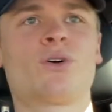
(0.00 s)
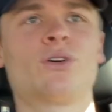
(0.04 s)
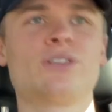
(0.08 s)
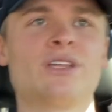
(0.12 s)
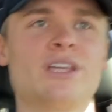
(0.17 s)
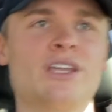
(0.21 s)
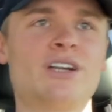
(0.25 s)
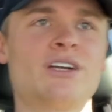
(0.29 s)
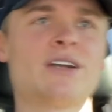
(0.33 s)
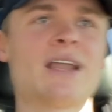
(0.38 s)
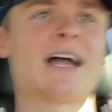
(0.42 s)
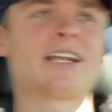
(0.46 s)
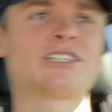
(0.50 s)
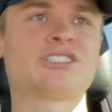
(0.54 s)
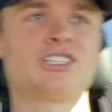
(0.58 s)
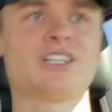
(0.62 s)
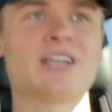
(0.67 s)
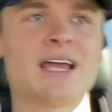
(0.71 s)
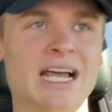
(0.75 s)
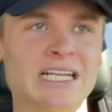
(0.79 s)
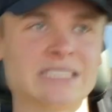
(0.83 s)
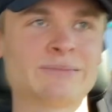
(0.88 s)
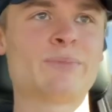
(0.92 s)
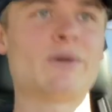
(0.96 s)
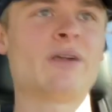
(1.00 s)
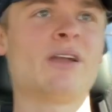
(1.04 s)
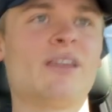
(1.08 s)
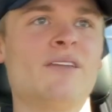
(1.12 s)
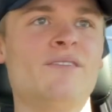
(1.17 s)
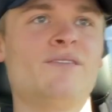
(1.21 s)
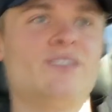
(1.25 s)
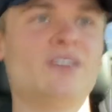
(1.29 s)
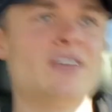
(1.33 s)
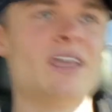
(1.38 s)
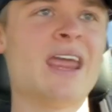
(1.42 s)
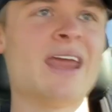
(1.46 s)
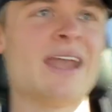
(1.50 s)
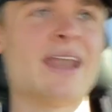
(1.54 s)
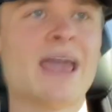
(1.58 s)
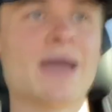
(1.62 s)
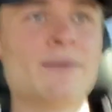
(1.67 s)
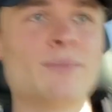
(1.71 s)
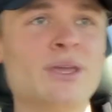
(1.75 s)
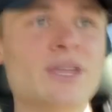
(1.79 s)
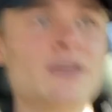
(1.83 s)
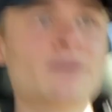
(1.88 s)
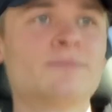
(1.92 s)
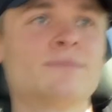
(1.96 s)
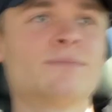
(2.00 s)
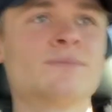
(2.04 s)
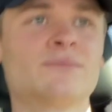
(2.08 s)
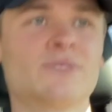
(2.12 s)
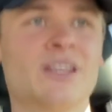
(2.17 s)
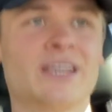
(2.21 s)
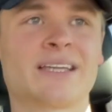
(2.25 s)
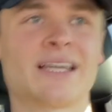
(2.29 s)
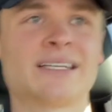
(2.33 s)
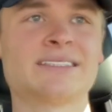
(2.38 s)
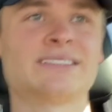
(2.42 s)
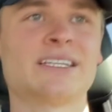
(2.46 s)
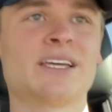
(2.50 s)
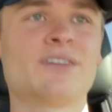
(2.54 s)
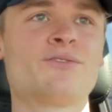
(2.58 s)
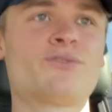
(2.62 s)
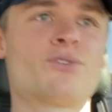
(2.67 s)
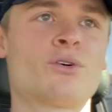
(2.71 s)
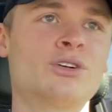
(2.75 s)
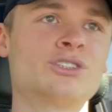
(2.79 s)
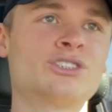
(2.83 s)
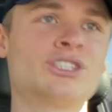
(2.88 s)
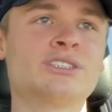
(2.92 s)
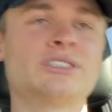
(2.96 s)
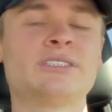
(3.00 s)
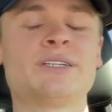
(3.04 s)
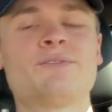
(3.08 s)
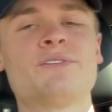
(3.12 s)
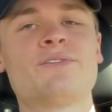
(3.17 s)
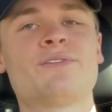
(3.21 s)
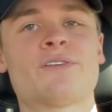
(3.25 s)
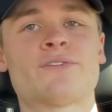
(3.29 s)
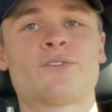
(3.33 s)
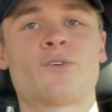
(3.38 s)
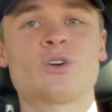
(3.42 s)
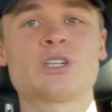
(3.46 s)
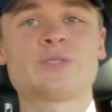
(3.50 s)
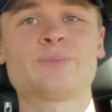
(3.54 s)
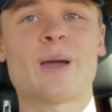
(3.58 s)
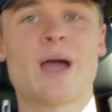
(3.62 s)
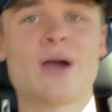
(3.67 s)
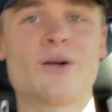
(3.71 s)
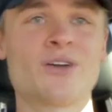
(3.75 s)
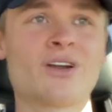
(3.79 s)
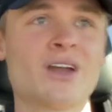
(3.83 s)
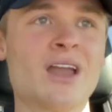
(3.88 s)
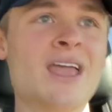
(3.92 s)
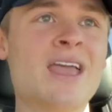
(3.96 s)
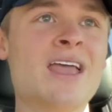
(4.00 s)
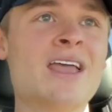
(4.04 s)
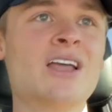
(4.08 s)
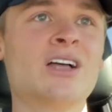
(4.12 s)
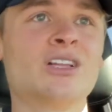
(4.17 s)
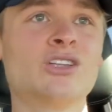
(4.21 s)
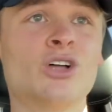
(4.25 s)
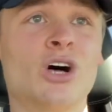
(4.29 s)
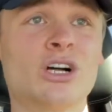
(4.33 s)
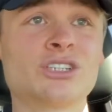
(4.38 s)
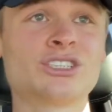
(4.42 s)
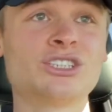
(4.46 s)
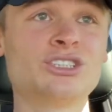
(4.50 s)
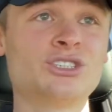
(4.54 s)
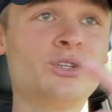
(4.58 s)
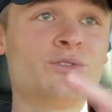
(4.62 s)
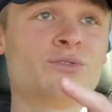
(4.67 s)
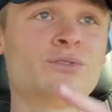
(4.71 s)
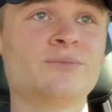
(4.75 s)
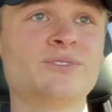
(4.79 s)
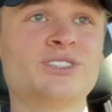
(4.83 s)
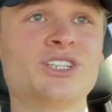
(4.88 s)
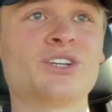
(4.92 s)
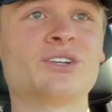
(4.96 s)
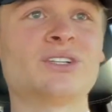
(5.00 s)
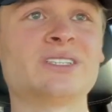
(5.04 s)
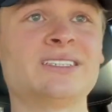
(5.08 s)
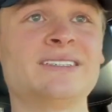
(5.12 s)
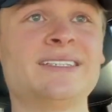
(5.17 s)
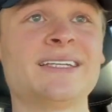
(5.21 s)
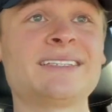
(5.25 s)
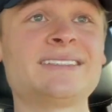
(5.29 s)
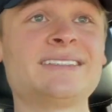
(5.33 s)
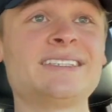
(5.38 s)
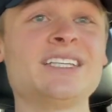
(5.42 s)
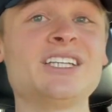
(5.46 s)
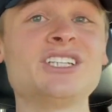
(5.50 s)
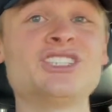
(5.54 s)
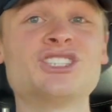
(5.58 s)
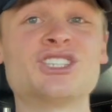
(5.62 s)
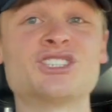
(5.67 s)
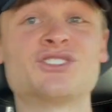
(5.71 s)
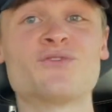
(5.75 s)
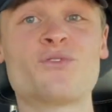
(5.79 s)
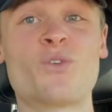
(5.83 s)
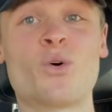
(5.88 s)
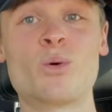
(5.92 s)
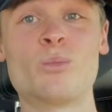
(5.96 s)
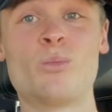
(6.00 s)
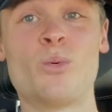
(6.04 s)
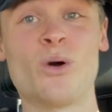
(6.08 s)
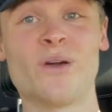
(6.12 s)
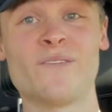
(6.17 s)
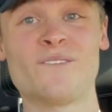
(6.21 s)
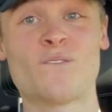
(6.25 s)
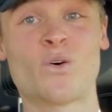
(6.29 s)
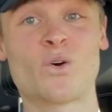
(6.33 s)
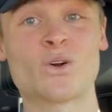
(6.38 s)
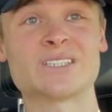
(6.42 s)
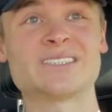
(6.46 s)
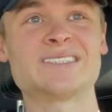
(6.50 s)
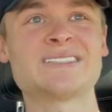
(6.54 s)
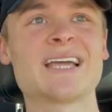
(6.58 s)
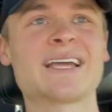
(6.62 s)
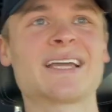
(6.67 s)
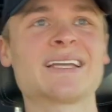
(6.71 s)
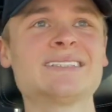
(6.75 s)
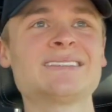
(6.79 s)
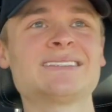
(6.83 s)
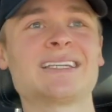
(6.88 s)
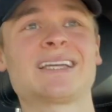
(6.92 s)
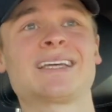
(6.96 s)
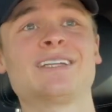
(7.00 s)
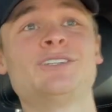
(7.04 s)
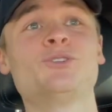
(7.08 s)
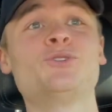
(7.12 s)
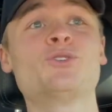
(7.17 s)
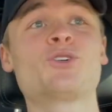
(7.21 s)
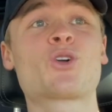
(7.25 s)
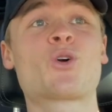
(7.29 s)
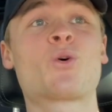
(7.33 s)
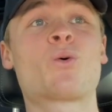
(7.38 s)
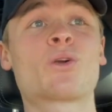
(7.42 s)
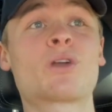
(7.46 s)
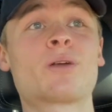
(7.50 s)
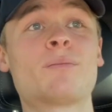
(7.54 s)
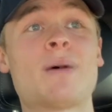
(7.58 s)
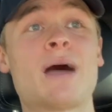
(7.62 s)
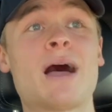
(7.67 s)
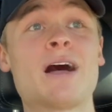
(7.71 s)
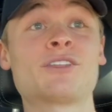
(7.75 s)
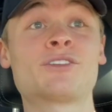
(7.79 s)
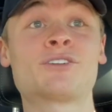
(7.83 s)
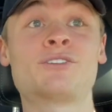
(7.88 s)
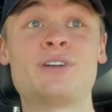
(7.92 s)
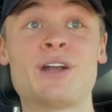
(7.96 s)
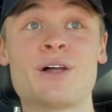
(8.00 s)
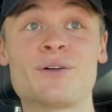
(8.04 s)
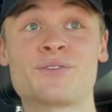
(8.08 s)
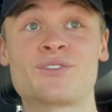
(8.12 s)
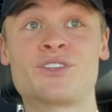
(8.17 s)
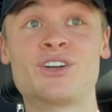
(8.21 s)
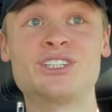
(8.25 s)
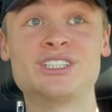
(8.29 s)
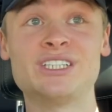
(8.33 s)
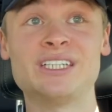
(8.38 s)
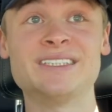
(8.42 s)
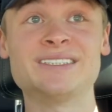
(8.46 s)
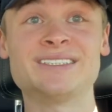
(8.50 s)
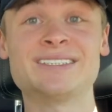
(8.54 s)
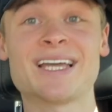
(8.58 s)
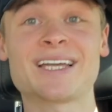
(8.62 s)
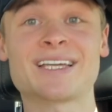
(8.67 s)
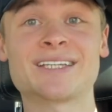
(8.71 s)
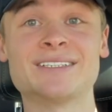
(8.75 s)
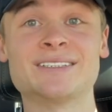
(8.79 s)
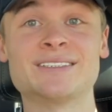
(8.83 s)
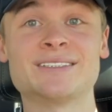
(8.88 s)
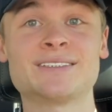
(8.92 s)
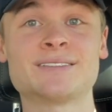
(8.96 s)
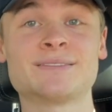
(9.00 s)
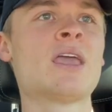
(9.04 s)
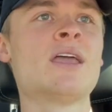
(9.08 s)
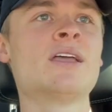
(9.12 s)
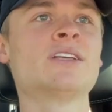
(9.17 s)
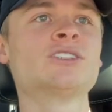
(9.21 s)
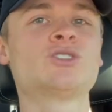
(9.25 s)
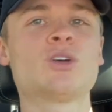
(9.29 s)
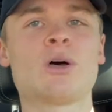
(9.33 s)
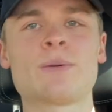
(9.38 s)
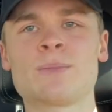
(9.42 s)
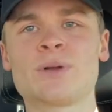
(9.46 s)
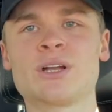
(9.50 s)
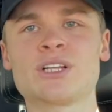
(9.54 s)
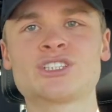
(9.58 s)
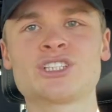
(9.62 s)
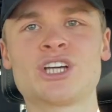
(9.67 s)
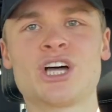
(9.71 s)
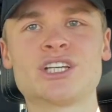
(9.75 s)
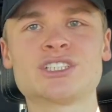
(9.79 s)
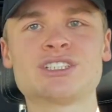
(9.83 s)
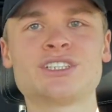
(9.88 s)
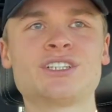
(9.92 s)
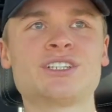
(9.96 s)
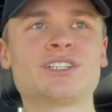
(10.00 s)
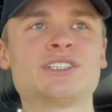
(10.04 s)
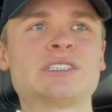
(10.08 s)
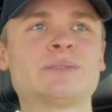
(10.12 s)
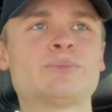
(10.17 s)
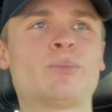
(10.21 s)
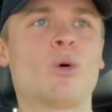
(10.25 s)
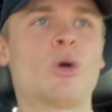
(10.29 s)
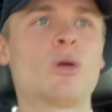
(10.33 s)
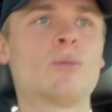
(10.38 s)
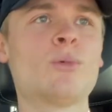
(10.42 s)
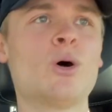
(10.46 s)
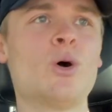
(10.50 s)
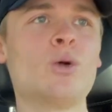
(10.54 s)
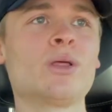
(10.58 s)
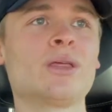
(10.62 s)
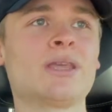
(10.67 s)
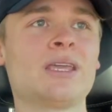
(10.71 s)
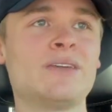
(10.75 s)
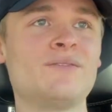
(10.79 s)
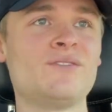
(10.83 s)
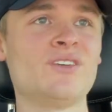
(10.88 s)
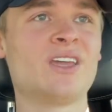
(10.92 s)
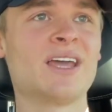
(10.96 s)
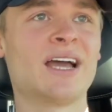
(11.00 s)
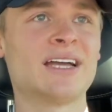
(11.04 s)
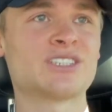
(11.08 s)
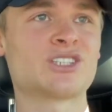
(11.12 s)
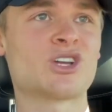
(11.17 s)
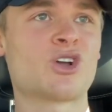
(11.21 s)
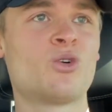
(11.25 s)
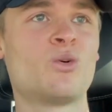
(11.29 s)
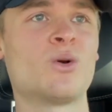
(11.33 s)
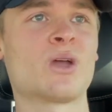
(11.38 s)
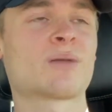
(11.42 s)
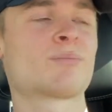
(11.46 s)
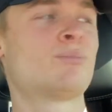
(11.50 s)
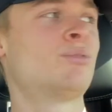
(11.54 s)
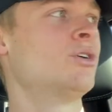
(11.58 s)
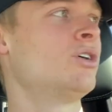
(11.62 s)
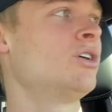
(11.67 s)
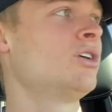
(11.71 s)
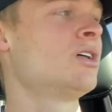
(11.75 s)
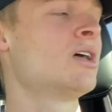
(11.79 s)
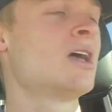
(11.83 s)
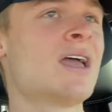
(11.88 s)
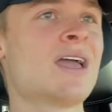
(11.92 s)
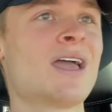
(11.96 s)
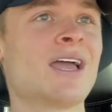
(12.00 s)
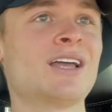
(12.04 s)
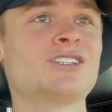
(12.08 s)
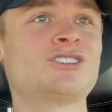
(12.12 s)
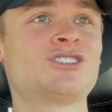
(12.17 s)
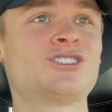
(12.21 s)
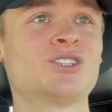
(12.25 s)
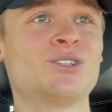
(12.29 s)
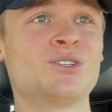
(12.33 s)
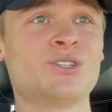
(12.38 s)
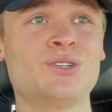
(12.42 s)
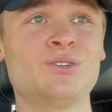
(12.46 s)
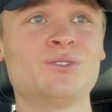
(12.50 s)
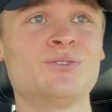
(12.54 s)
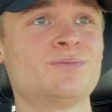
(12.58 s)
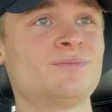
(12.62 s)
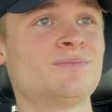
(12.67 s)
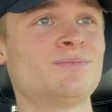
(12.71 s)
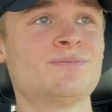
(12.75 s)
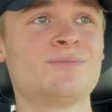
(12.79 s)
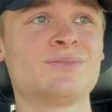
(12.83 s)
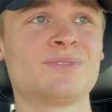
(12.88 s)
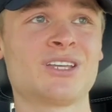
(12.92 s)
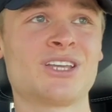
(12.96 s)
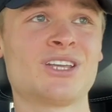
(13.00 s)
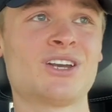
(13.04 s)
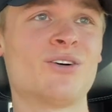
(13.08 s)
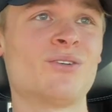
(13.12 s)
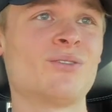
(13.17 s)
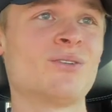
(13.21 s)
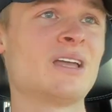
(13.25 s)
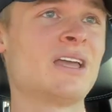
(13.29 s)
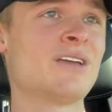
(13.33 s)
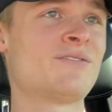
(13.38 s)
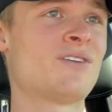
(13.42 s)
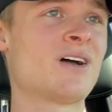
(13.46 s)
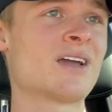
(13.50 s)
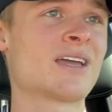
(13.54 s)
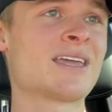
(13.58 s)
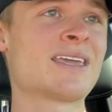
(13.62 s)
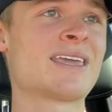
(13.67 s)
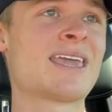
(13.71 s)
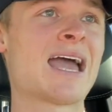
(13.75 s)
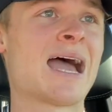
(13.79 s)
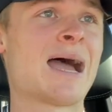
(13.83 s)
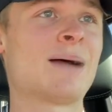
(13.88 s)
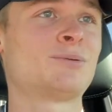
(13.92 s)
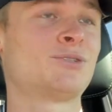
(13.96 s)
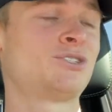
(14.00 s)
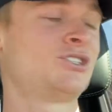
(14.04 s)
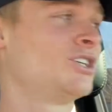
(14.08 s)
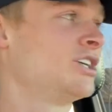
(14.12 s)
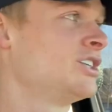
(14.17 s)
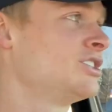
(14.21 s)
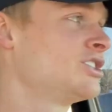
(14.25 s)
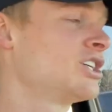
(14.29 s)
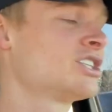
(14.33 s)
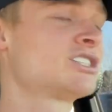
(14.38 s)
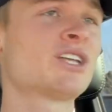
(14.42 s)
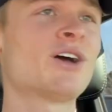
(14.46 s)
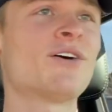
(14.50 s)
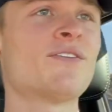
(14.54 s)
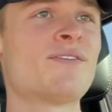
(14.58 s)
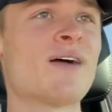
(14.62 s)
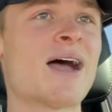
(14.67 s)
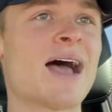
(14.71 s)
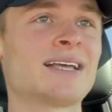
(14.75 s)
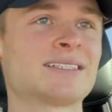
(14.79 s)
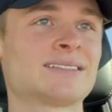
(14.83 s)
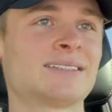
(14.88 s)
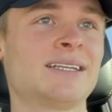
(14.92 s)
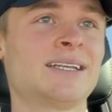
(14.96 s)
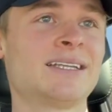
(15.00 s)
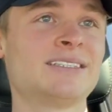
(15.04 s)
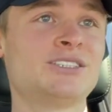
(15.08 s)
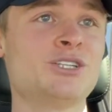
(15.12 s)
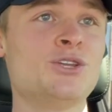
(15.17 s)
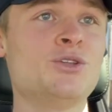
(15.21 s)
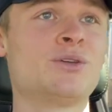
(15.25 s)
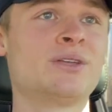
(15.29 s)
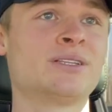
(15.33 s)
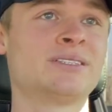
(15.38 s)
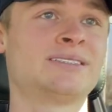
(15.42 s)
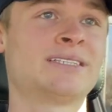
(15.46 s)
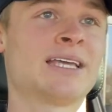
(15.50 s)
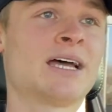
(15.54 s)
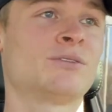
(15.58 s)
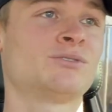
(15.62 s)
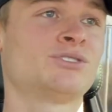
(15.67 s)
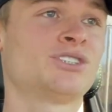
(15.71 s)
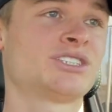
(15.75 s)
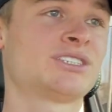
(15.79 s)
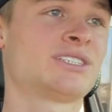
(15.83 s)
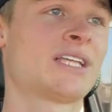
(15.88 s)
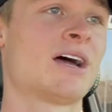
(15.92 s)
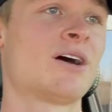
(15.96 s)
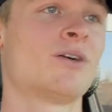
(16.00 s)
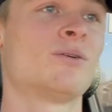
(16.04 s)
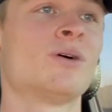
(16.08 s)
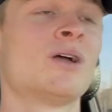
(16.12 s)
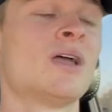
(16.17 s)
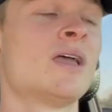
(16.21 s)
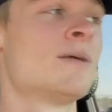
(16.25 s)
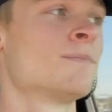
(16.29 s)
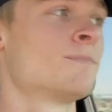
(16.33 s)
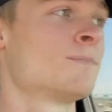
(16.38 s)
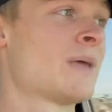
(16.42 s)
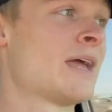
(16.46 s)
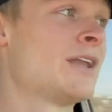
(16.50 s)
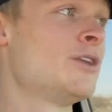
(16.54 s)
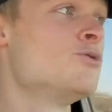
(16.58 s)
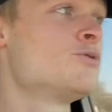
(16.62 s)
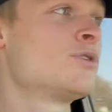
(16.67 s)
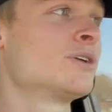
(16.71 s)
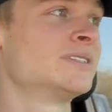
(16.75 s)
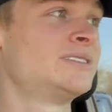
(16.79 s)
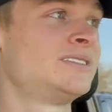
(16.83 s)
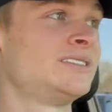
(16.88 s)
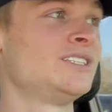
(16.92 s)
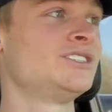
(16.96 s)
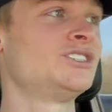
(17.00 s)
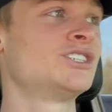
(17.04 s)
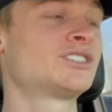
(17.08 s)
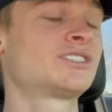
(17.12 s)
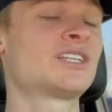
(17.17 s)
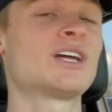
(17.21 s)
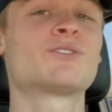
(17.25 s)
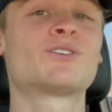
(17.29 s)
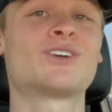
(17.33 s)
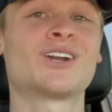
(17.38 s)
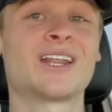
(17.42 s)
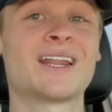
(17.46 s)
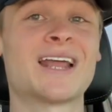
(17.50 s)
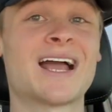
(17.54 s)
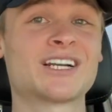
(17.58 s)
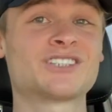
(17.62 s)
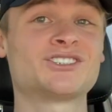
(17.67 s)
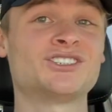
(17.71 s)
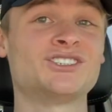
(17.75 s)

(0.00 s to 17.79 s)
liter naturally aspirated V8 Hemi. Like I said, 475 horsepower, launches you from 0 to 60 in just 4.4 seconds and can do the quarter mile in around 13 seconds. So I'm gonna toss it into sport mode and give you guys a quick pull and show you, you know, if I can capture it, just how fast it is, and you can sound just how, and you can see just how good it actually